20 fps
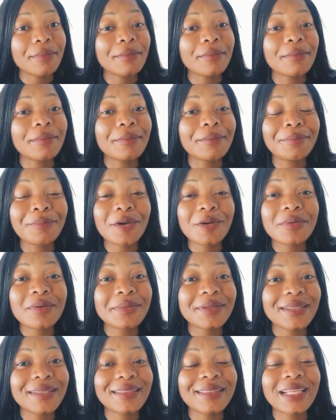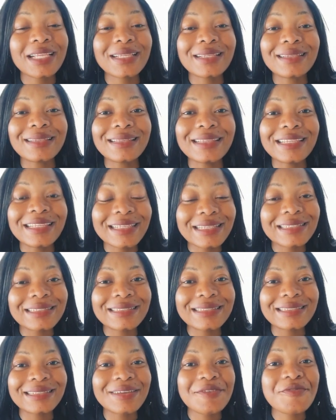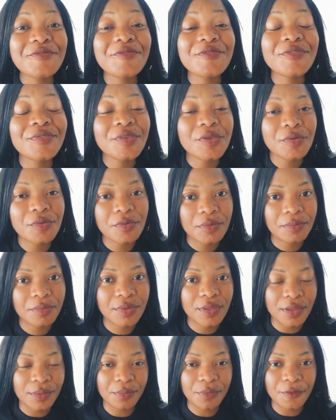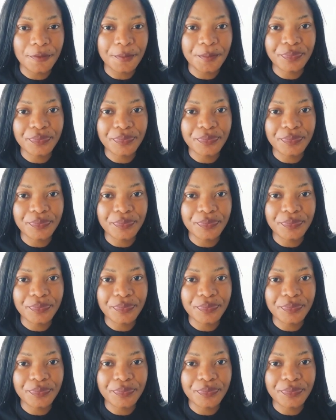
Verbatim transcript: mm, probably they need fewer people